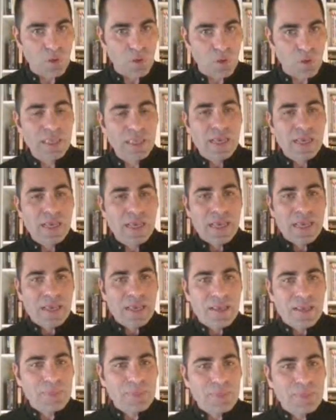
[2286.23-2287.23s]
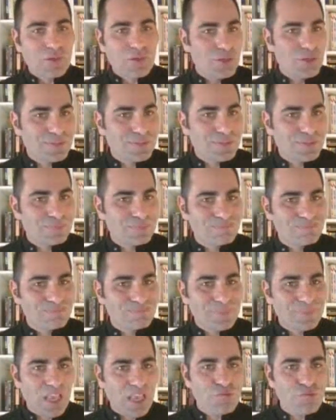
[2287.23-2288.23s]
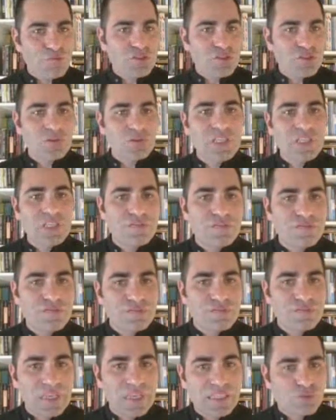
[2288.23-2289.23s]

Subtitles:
Okay, because if we don't give